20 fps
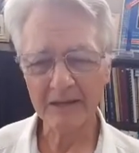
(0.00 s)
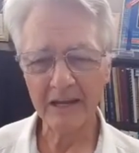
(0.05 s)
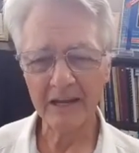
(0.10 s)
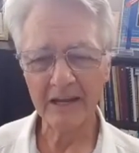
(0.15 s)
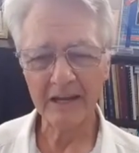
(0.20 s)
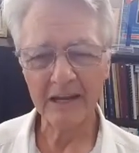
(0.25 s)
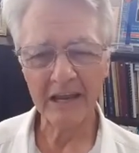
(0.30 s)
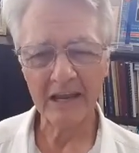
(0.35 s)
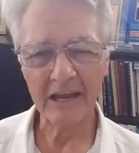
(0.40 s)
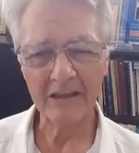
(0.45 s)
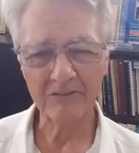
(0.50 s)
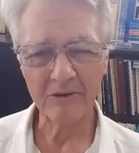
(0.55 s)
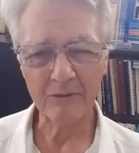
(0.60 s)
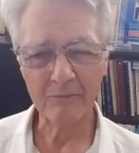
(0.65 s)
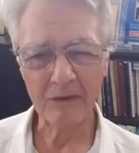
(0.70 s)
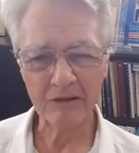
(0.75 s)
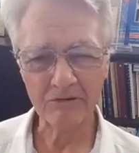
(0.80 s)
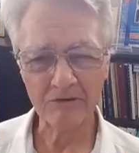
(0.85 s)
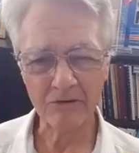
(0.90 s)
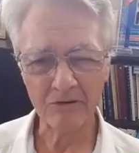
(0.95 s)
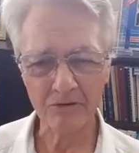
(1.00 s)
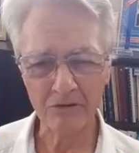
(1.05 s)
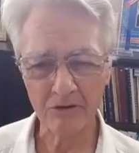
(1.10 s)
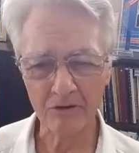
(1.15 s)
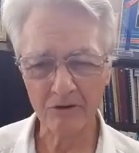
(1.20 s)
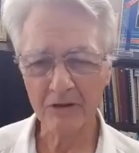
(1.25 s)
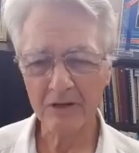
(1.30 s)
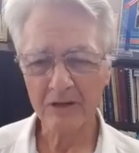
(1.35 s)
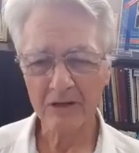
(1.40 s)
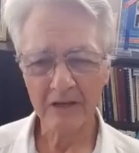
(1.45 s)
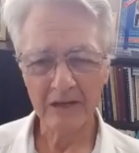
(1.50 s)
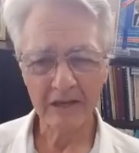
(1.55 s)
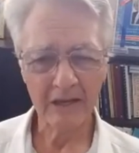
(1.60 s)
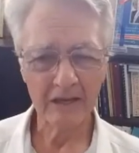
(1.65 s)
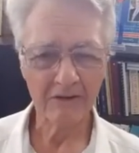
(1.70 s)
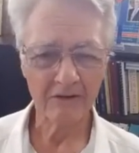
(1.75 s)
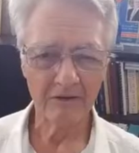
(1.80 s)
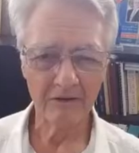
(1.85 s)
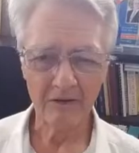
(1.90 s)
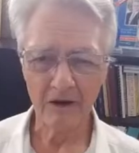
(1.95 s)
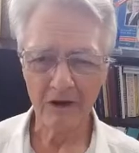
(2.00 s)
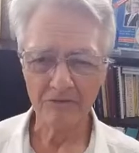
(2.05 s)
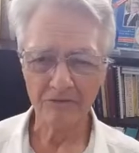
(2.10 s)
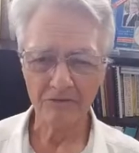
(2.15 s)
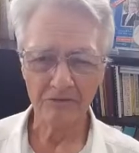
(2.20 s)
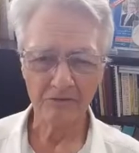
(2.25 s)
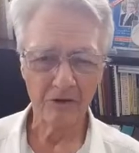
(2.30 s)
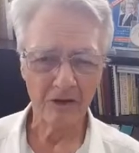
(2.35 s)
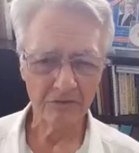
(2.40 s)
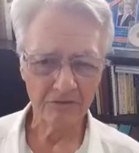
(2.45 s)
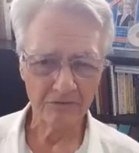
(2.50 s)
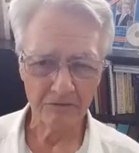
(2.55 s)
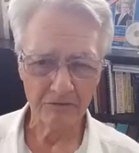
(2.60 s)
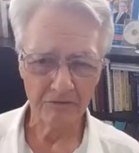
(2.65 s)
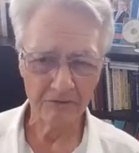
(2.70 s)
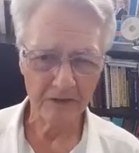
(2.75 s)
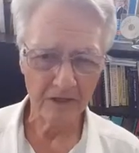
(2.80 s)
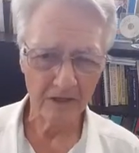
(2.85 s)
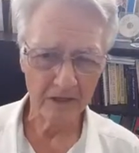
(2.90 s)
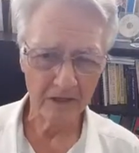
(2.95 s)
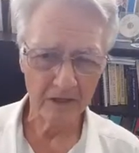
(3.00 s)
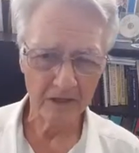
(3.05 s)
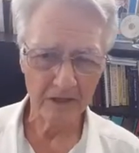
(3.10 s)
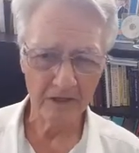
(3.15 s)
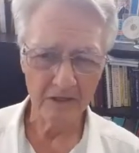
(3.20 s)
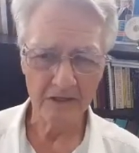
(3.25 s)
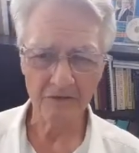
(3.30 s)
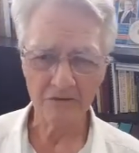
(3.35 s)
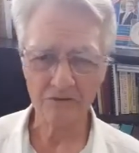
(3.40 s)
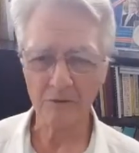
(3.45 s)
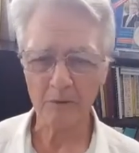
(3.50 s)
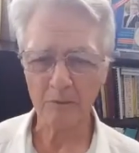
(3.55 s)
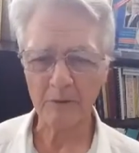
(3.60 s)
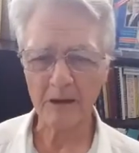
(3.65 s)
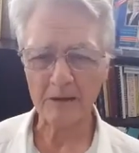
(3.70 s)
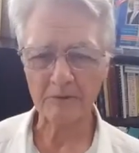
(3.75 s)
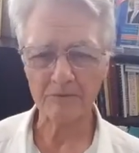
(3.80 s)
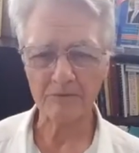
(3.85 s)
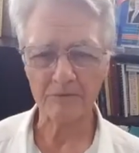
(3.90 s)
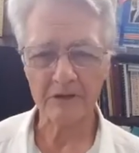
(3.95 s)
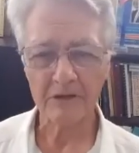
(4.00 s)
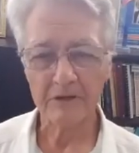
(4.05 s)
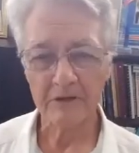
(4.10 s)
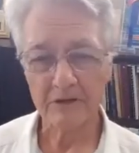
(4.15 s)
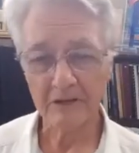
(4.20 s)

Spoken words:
And again, as I mentioned to you, it causes also additional problems